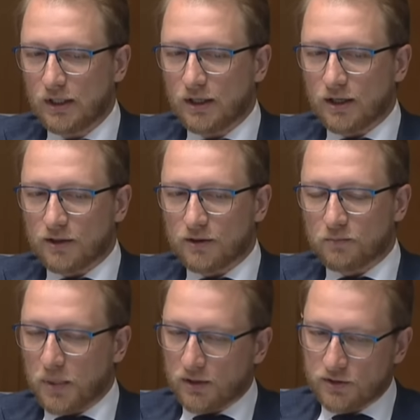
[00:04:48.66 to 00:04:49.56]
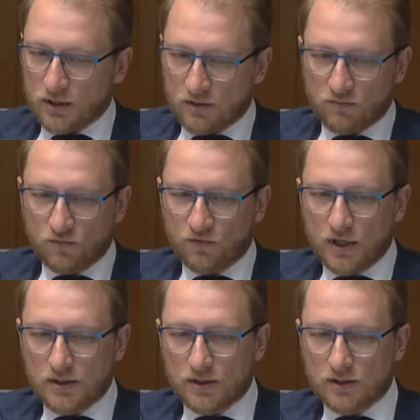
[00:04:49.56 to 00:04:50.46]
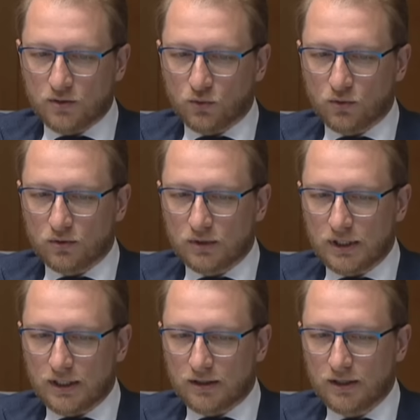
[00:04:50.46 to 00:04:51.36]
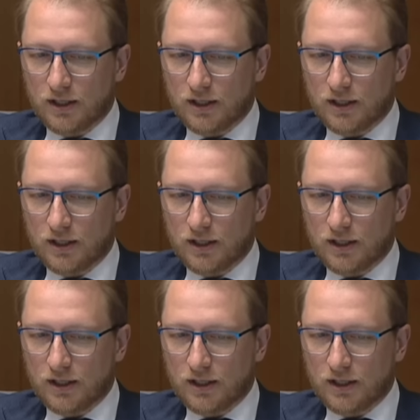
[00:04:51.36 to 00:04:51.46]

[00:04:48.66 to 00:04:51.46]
uh, Palestinian visas or uh,